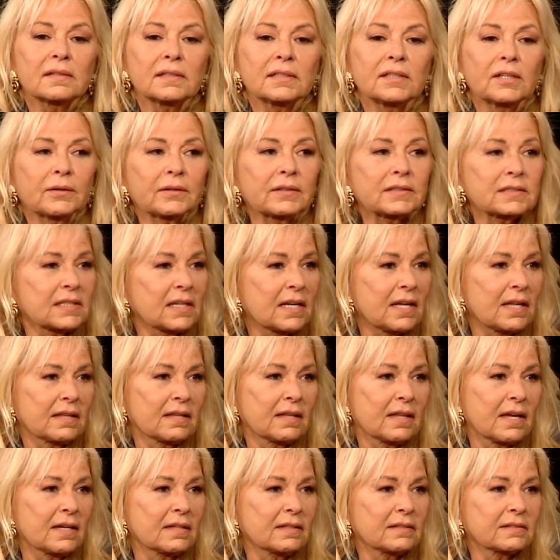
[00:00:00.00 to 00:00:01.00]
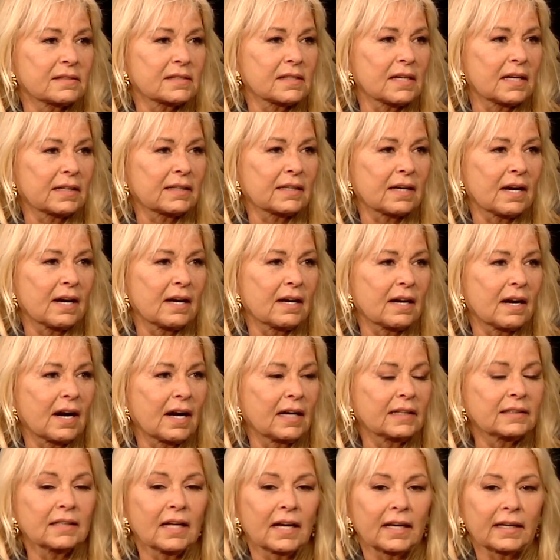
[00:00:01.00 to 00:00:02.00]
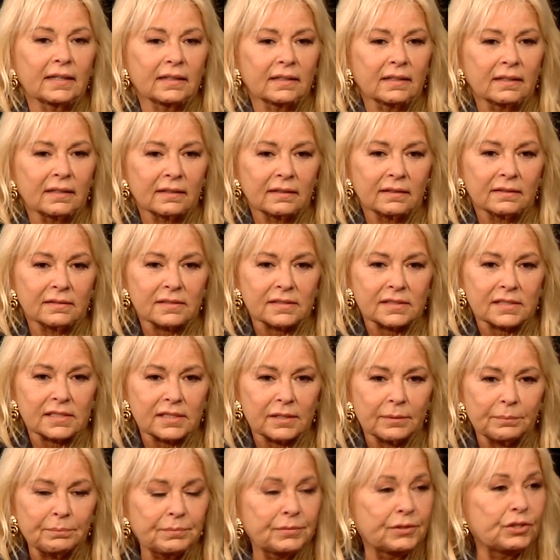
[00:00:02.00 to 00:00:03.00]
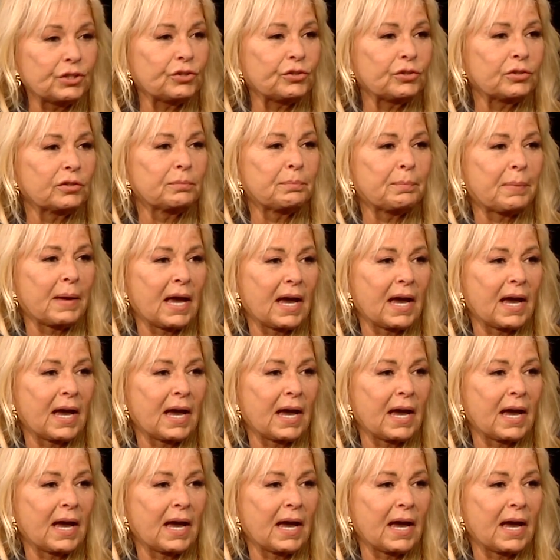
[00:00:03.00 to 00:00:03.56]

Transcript: you know, is that, that's like, a, I like subdued